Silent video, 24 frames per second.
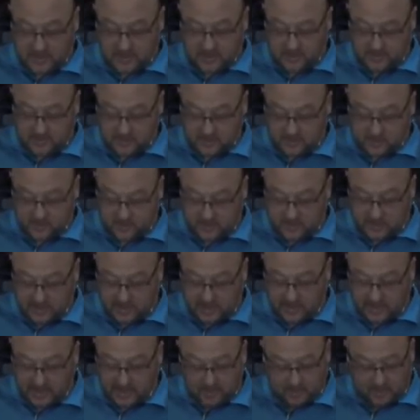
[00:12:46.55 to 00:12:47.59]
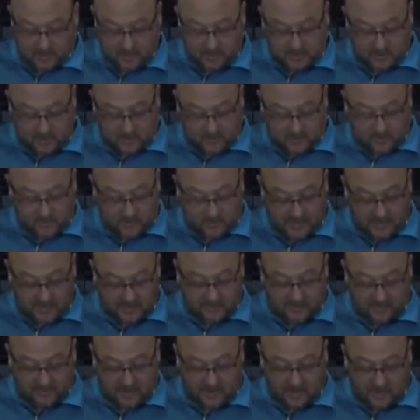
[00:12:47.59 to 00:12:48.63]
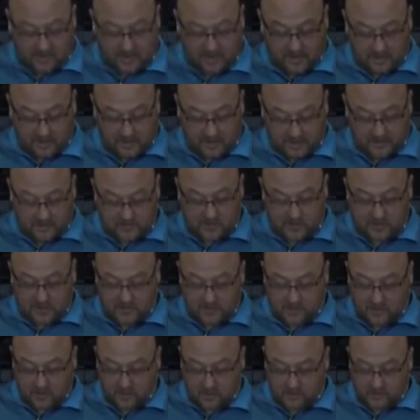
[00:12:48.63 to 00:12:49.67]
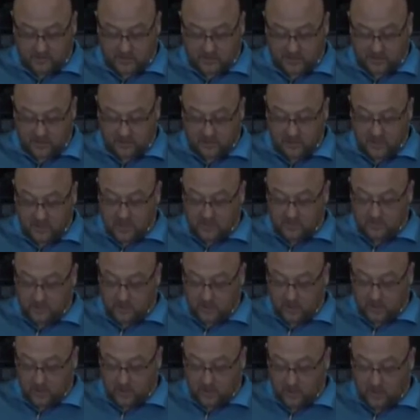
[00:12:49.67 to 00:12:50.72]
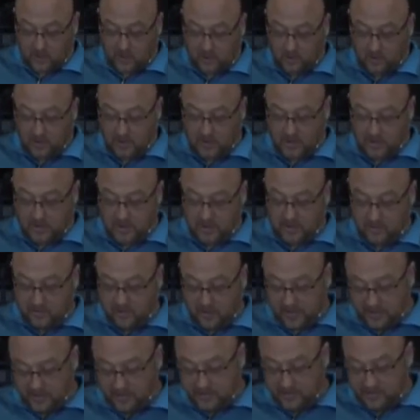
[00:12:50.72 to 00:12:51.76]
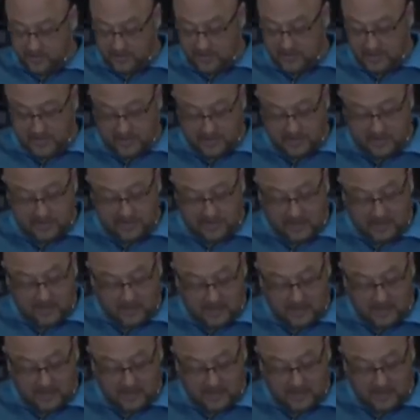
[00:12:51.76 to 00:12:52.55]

And then she came and told the man of God, and he said, go sell the oil and pay your debt,